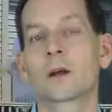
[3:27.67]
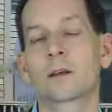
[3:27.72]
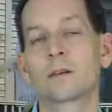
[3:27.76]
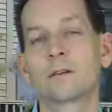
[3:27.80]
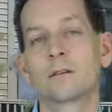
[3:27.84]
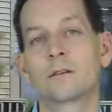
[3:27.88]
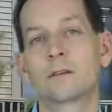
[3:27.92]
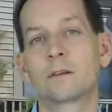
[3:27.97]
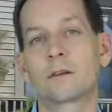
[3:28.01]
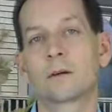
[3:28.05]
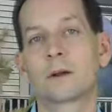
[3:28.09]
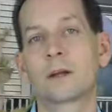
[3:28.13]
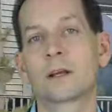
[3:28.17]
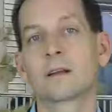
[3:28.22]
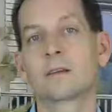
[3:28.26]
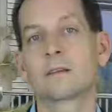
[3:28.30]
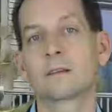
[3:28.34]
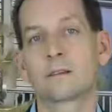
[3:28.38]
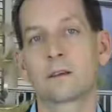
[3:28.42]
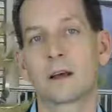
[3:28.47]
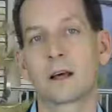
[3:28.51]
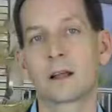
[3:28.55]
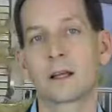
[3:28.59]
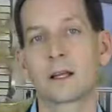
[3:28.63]
considering
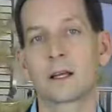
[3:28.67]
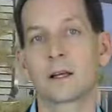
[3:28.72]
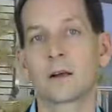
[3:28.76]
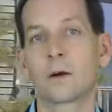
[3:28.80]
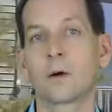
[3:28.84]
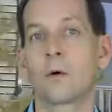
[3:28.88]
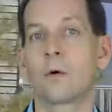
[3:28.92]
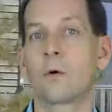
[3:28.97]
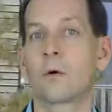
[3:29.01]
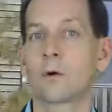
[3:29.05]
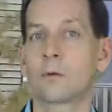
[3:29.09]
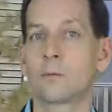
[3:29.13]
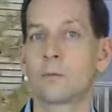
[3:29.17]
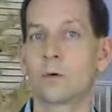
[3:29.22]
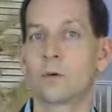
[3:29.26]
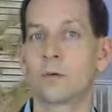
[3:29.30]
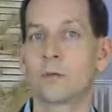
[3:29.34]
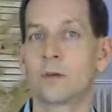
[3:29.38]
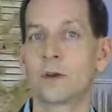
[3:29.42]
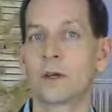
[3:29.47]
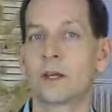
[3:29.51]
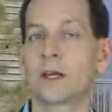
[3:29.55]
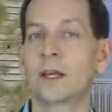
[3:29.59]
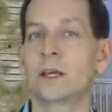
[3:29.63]
selling or
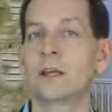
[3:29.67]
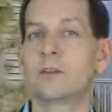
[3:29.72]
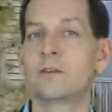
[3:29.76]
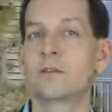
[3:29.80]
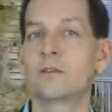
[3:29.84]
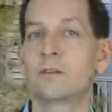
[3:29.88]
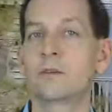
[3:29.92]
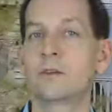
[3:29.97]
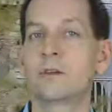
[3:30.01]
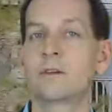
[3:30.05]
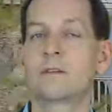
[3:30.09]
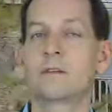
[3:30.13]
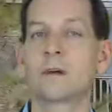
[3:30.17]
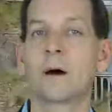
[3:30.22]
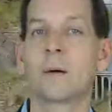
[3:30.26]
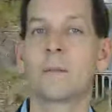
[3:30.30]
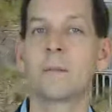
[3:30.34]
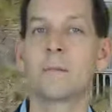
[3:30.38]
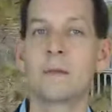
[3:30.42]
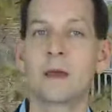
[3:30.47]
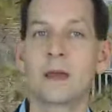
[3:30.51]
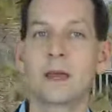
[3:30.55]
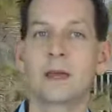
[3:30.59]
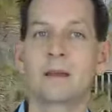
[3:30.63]
moving into this
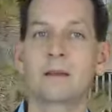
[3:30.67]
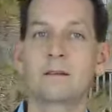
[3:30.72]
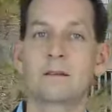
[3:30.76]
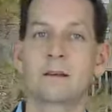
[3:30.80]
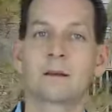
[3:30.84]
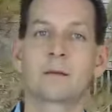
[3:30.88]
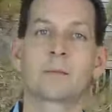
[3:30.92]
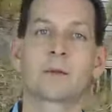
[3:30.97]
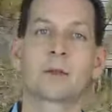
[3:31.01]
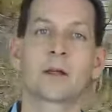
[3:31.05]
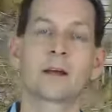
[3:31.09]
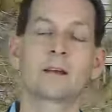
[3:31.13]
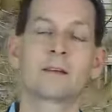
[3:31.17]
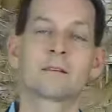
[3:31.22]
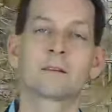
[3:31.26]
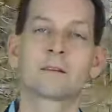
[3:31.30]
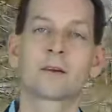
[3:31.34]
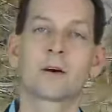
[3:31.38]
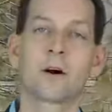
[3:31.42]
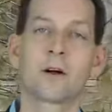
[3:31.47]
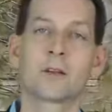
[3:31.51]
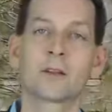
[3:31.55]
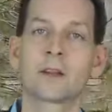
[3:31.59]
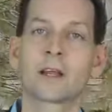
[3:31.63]
amazing place
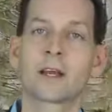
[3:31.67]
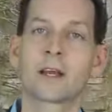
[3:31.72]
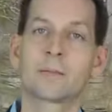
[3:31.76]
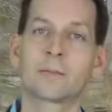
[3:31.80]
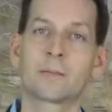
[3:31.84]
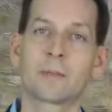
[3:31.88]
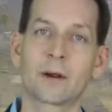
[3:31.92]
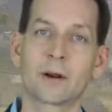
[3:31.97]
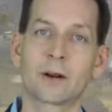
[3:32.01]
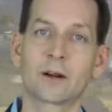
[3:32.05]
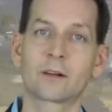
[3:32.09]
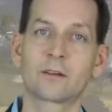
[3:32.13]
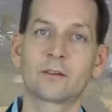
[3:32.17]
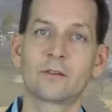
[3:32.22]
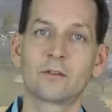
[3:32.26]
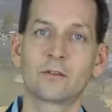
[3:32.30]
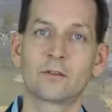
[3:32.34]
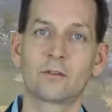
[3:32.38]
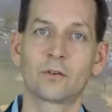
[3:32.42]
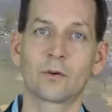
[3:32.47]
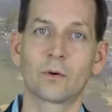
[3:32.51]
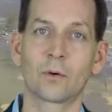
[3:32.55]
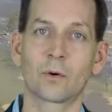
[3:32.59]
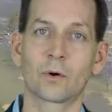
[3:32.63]
called Lake Barrington
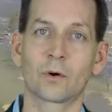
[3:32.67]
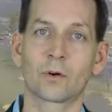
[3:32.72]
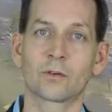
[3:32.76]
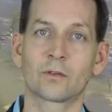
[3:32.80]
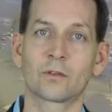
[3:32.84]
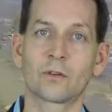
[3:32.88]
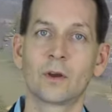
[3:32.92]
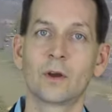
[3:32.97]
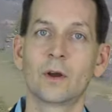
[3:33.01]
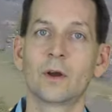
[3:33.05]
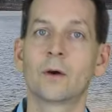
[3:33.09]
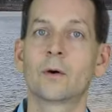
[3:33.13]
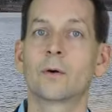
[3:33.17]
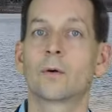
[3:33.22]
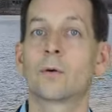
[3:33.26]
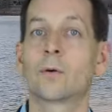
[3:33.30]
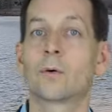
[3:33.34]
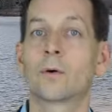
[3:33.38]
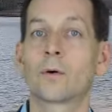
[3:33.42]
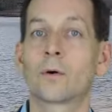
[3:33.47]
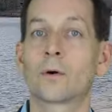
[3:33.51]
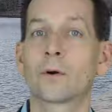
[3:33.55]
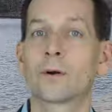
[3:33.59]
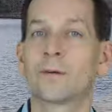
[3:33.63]
Shores,
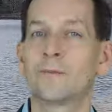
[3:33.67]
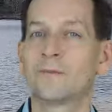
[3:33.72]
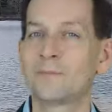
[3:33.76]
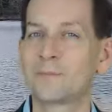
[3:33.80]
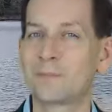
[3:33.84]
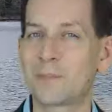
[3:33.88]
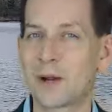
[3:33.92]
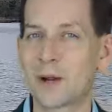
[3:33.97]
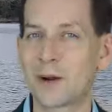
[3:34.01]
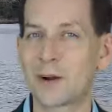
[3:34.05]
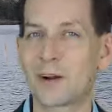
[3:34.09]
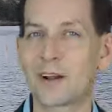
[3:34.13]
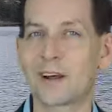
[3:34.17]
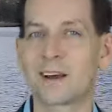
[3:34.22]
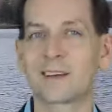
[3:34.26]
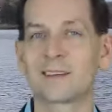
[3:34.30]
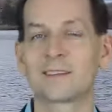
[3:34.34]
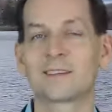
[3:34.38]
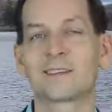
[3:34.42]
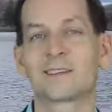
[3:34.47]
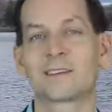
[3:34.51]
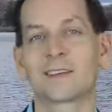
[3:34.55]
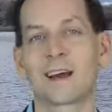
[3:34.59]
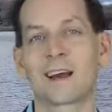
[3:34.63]
or
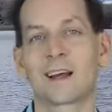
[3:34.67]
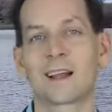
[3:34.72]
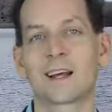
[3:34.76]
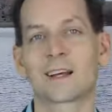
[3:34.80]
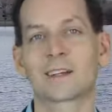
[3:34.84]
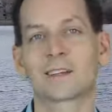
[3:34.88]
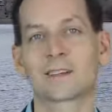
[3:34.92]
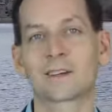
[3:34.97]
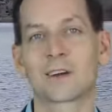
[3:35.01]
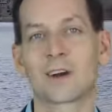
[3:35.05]
paradise as I like to